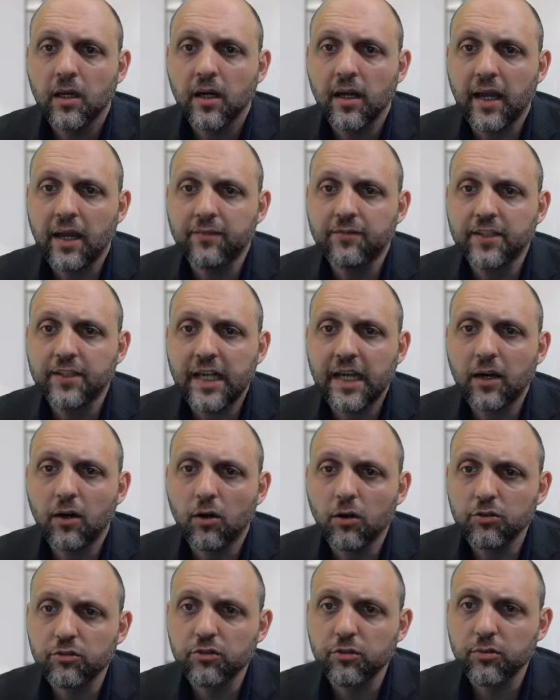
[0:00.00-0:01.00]
FDA
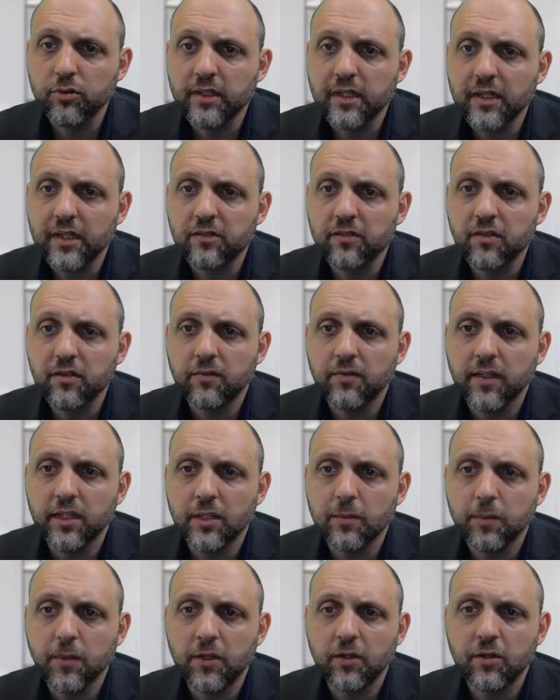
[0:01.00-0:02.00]
also intends to
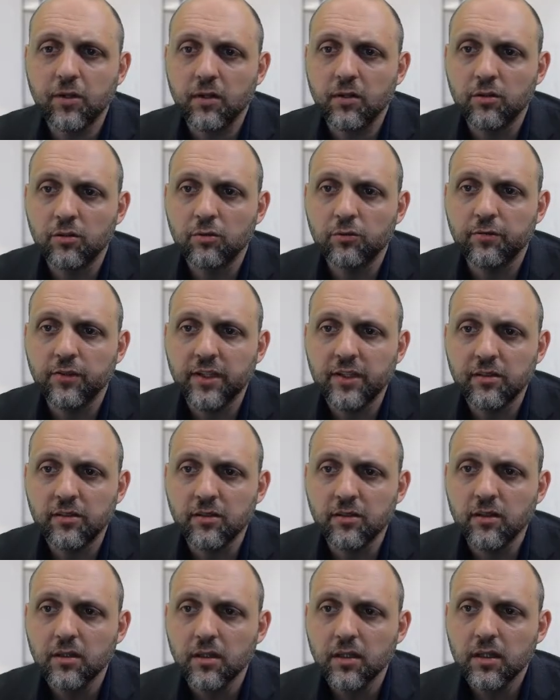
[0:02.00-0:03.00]
develop a new
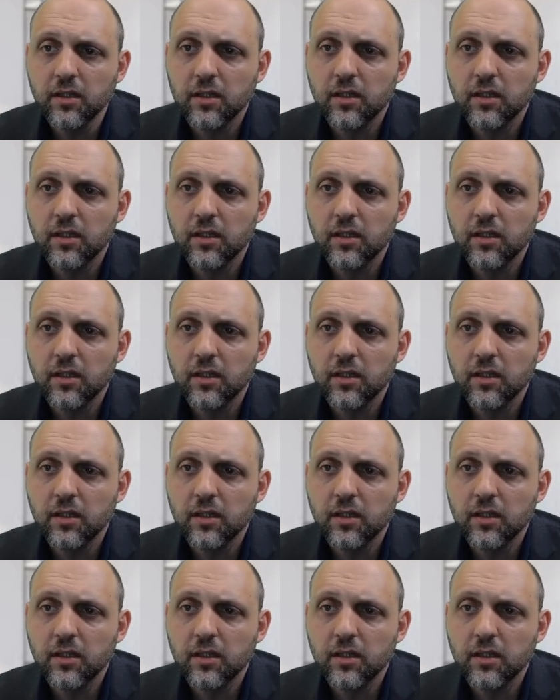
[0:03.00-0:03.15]
field